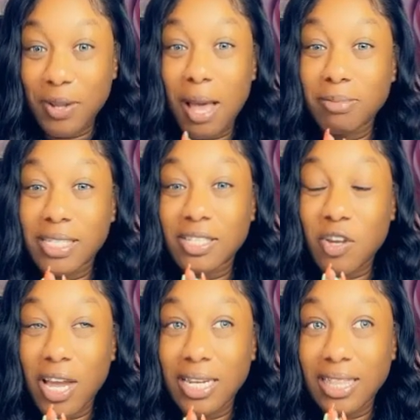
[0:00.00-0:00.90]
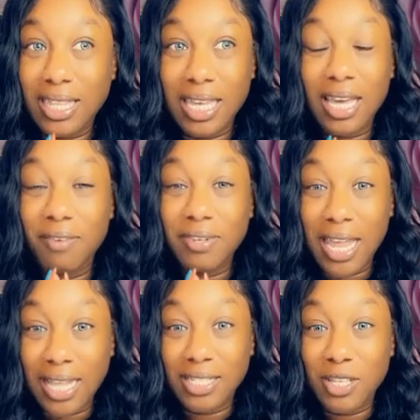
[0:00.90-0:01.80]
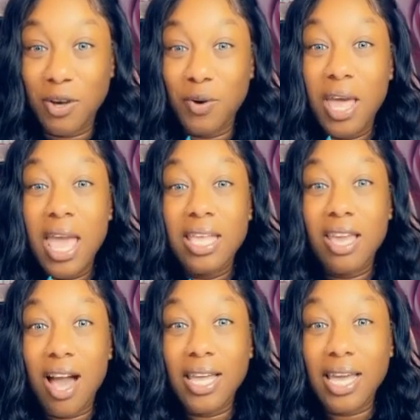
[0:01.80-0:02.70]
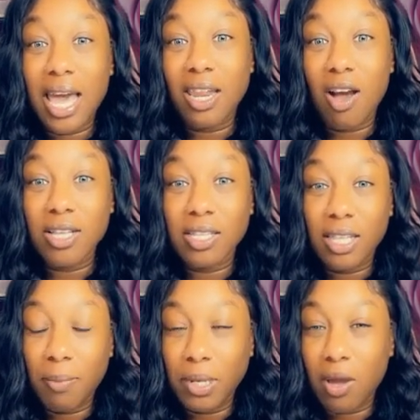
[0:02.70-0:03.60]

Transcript: I'm just trying to think of dates. So y'all can kind of also let me know.